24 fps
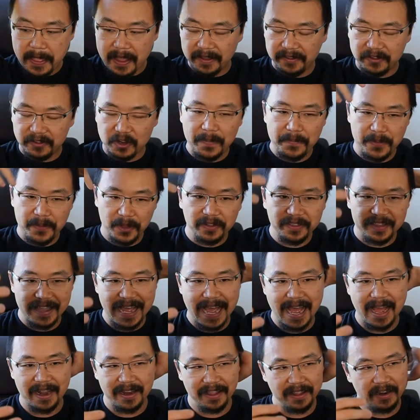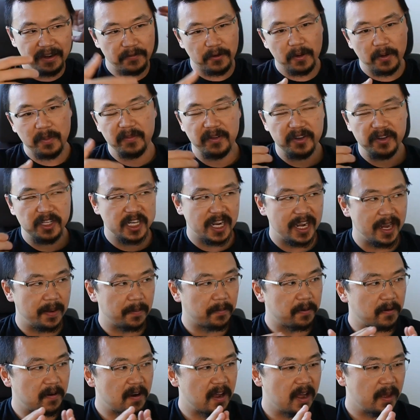And so I built that in the form of a
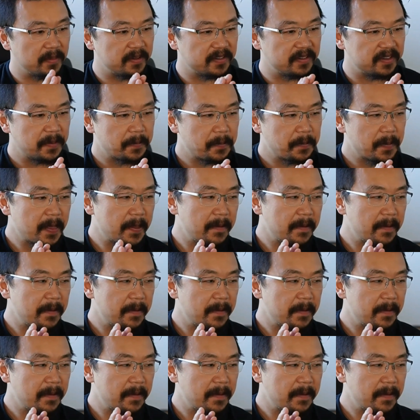giant prompt.